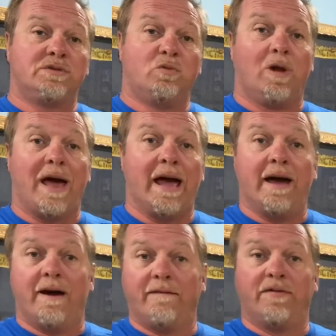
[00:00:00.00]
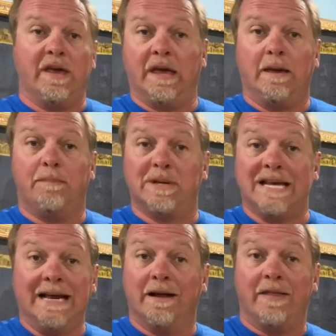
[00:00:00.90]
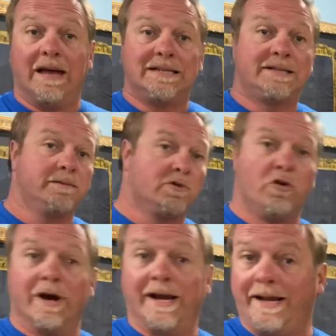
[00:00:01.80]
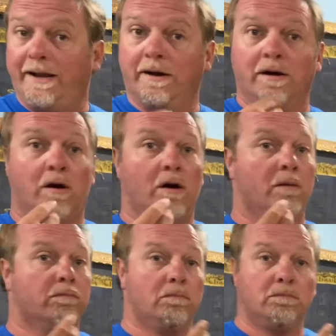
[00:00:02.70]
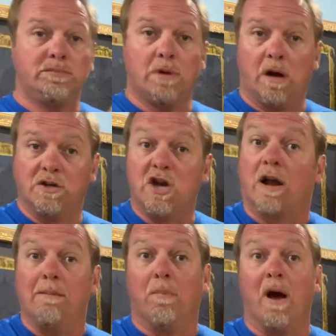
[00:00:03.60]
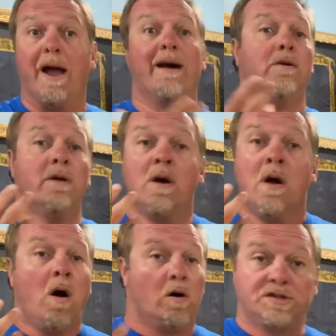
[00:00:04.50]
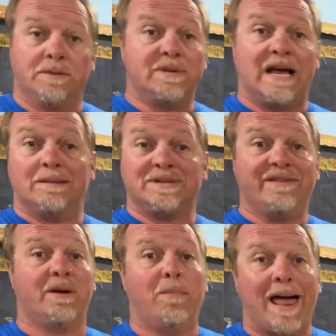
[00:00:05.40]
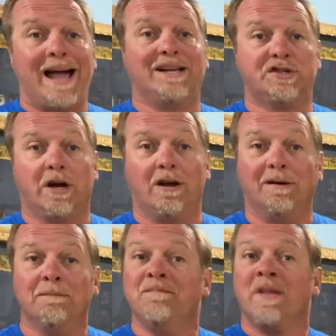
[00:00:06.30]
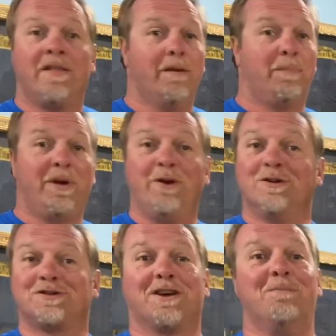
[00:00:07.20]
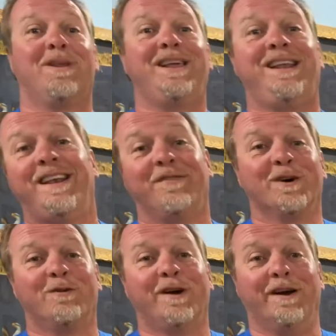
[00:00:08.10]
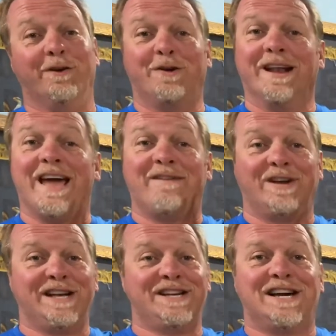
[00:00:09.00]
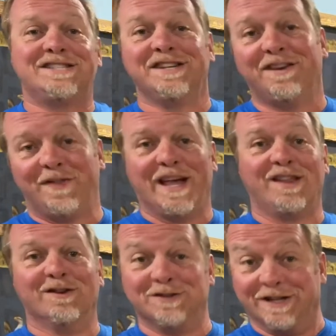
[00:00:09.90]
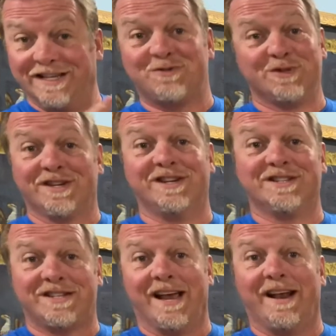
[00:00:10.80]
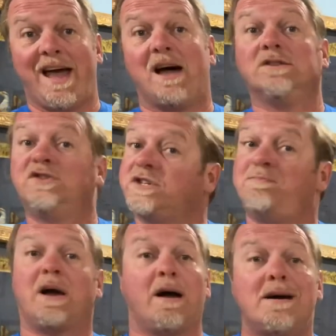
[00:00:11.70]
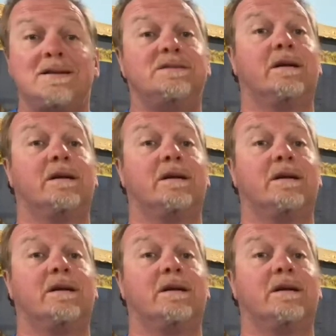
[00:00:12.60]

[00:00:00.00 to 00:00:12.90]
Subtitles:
will have the patina that's green or chocolate brown, or sometimes even a blackish color. The pewter's a completely different critter. You can have a dozen of the others and this one's gonna stand out just because they're